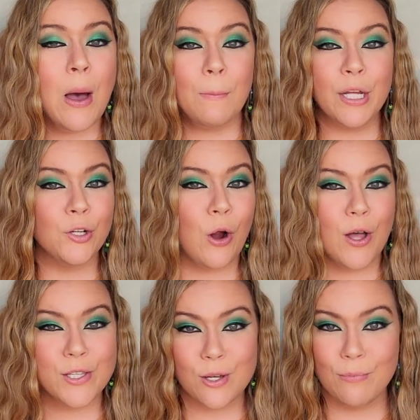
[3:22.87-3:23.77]
but you're
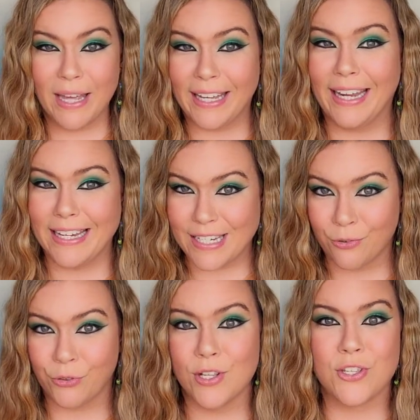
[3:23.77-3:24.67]
also making a
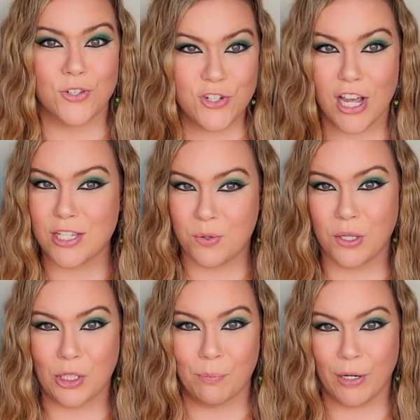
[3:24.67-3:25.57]
difference just
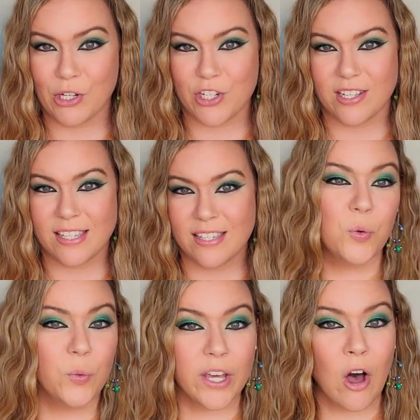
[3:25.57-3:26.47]
with your purchase.
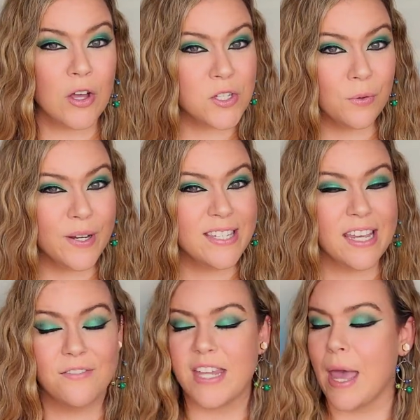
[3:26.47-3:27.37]
We also
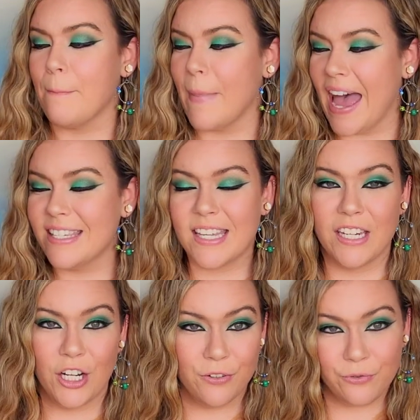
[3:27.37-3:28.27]
received a mask
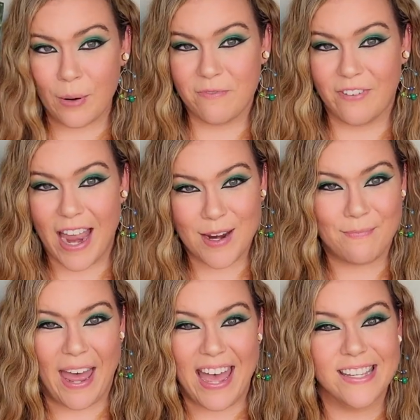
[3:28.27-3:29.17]
in here from
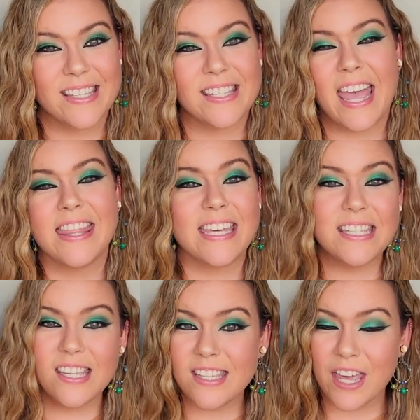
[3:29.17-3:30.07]
Vitamasks, and
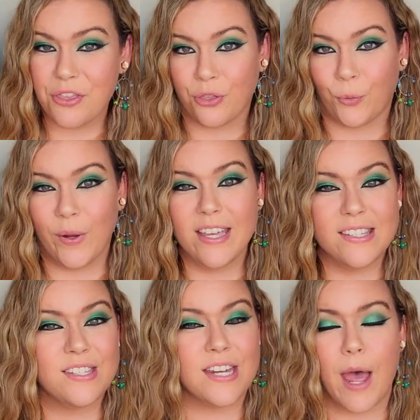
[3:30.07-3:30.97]
this is a
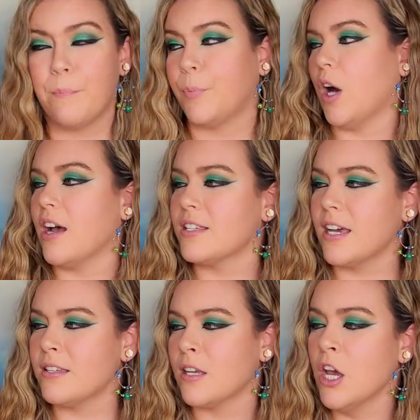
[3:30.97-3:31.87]
three-step
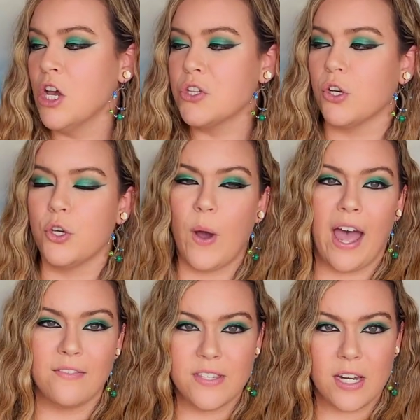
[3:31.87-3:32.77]
process. So you
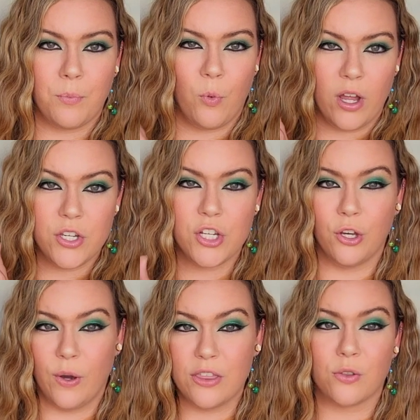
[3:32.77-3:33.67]
have step one,
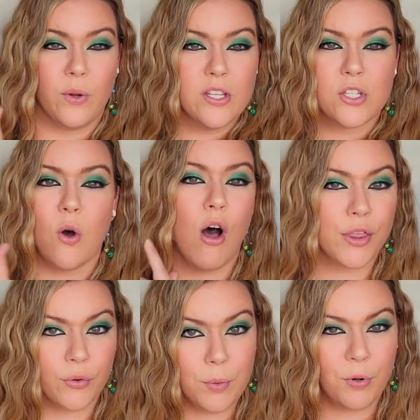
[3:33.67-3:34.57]
two, and three, so all
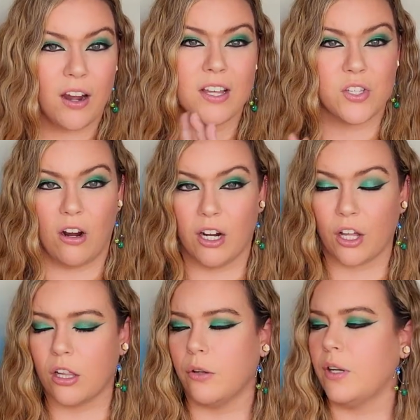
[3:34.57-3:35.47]
three products are
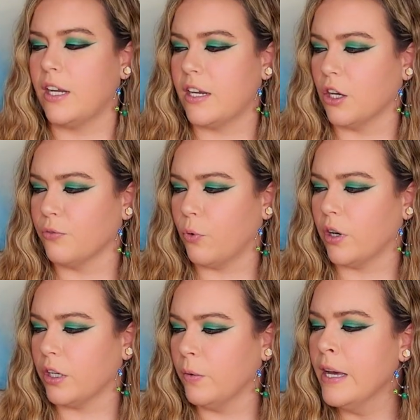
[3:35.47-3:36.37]
included in here for
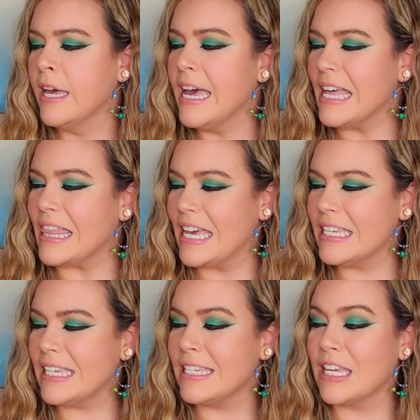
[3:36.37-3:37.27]
you.
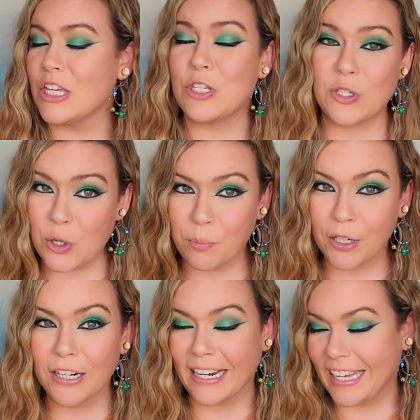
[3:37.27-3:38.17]
This is the
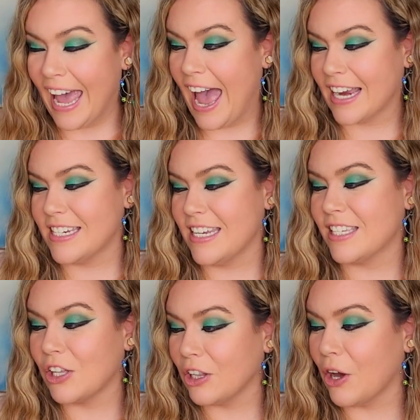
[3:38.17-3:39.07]
Super
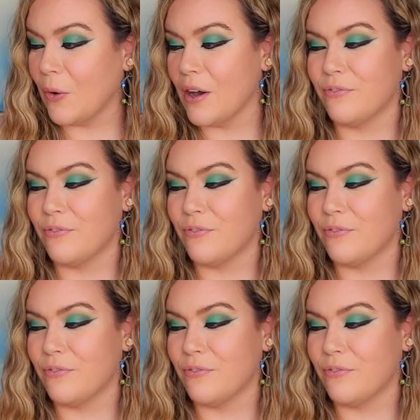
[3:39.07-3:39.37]
Cactus Glow